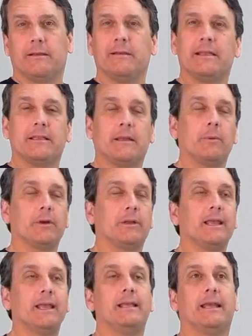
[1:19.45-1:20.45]
since similar
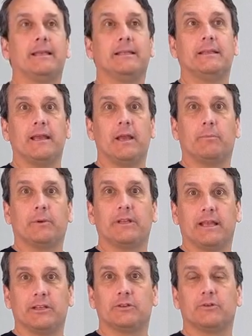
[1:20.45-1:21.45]
techniques can help
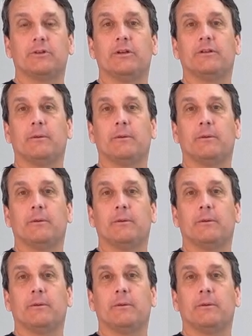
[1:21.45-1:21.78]
protect users